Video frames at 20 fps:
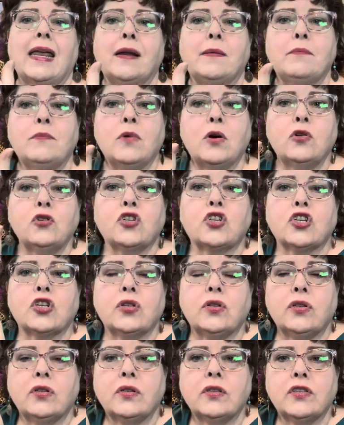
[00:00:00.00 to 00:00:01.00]

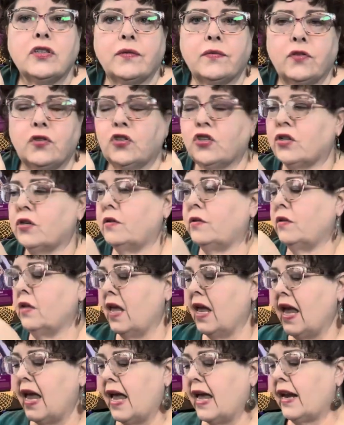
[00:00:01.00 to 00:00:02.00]
emotional devotional.
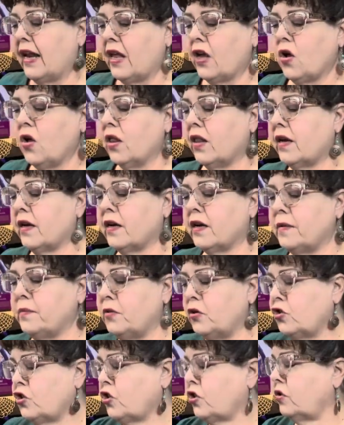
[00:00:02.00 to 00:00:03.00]
And I call it an
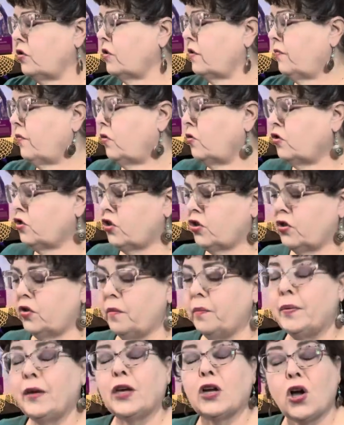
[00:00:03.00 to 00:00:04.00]
emotional devotional
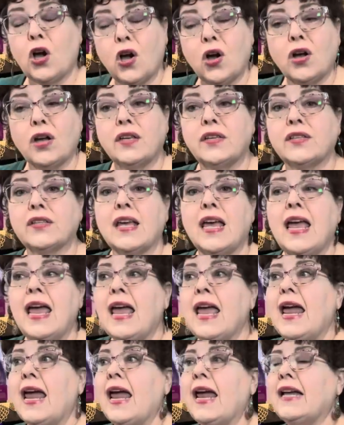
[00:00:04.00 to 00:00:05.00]
because
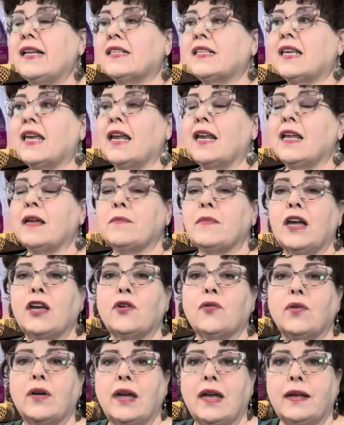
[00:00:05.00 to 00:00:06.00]
it's getting my
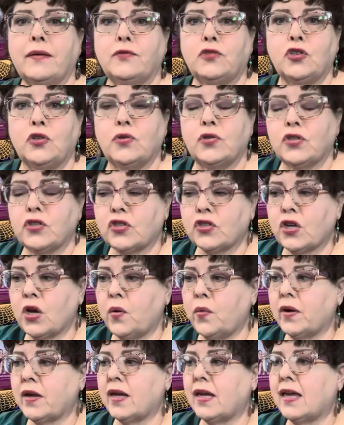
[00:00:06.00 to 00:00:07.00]
creative juices
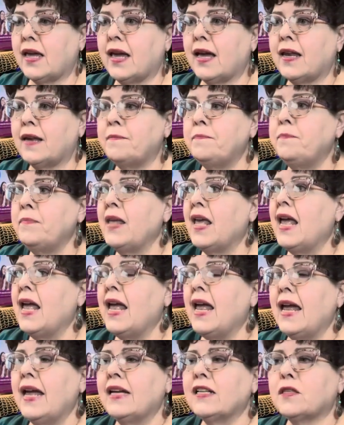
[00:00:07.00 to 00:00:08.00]
going again.
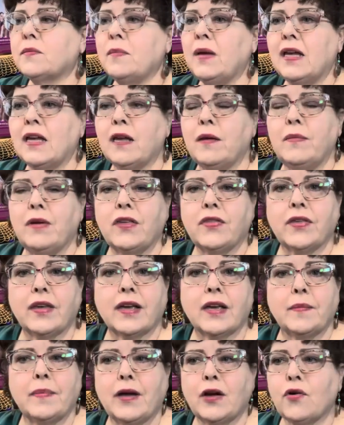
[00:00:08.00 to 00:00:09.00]
It's making me think
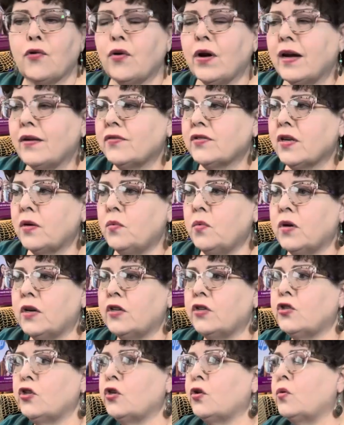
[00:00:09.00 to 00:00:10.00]
about crafts I want to
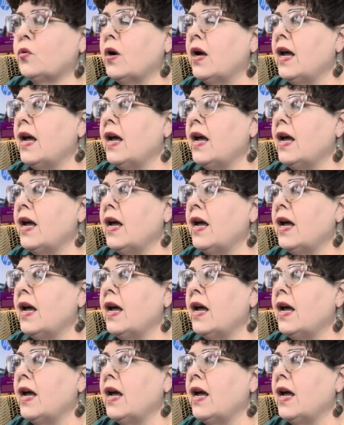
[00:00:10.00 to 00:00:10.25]
do,